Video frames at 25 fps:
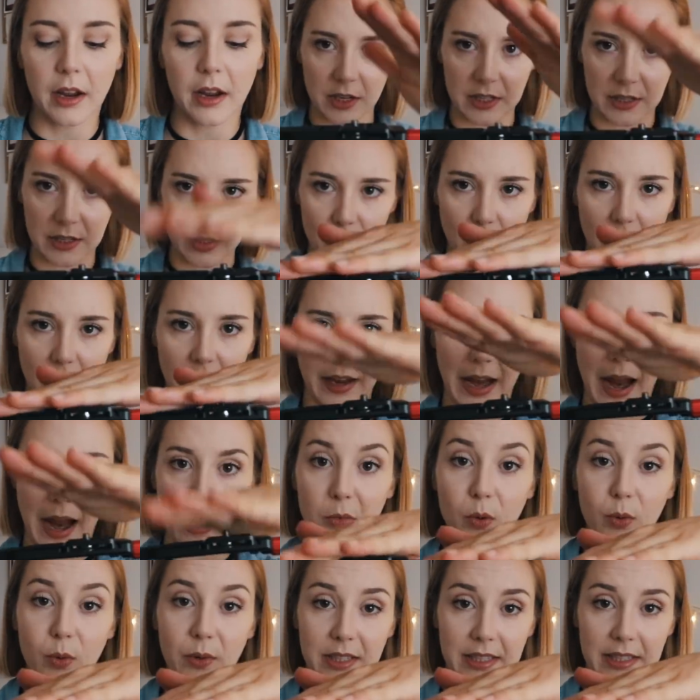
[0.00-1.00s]
This is where the
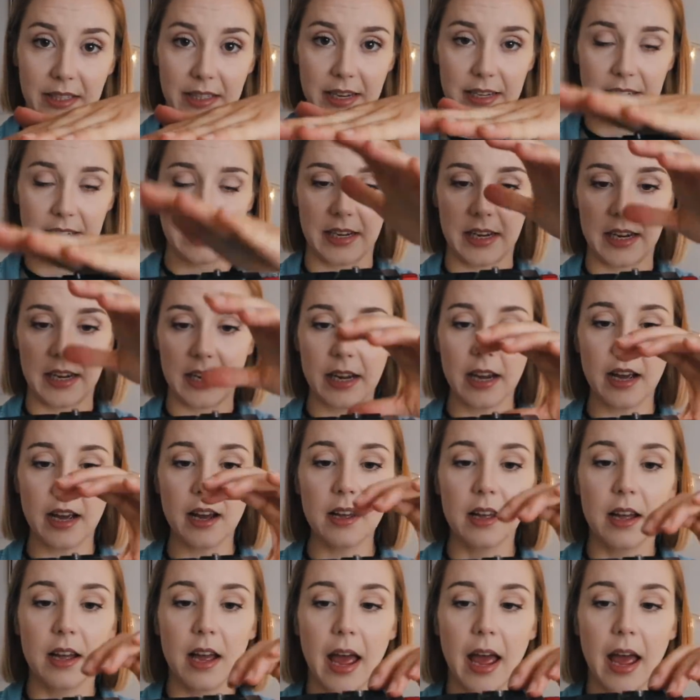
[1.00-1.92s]
camera would sit here,